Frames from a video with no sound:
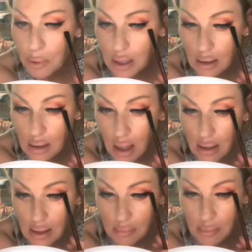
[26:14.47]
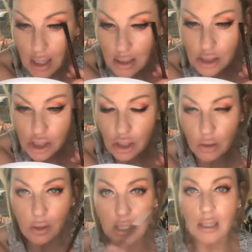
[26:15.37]
But a lot of them kind of
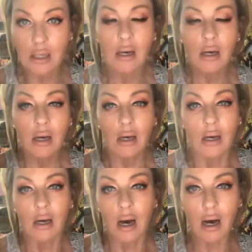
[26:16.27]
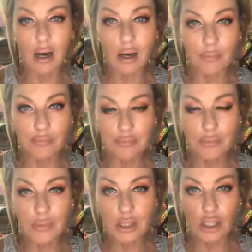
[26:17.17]
show the, um,
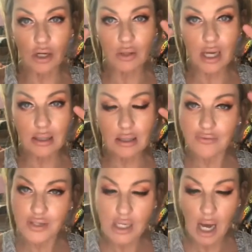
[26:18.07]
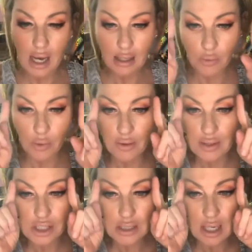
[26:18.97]
you know, that lifted eye where
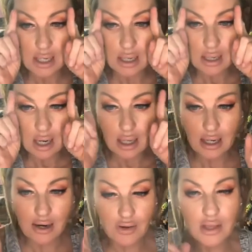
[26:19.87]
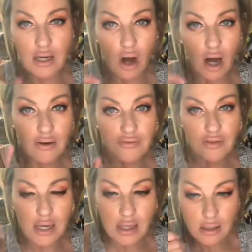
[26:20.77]
they just kind of cut everything off,
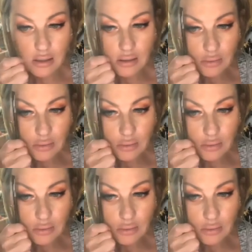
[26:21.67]
like